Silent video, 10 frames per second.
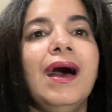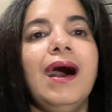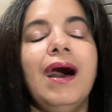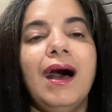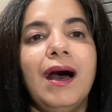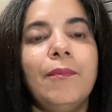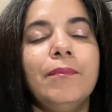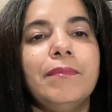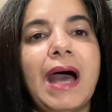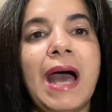
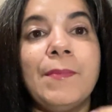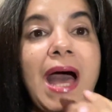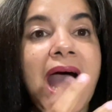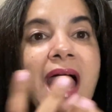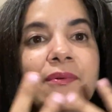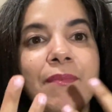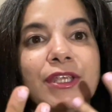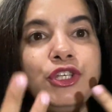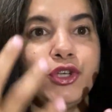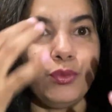I'm having my
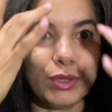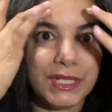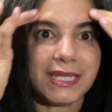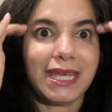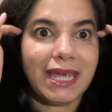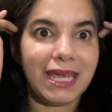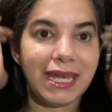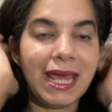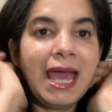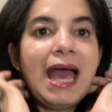truer skin.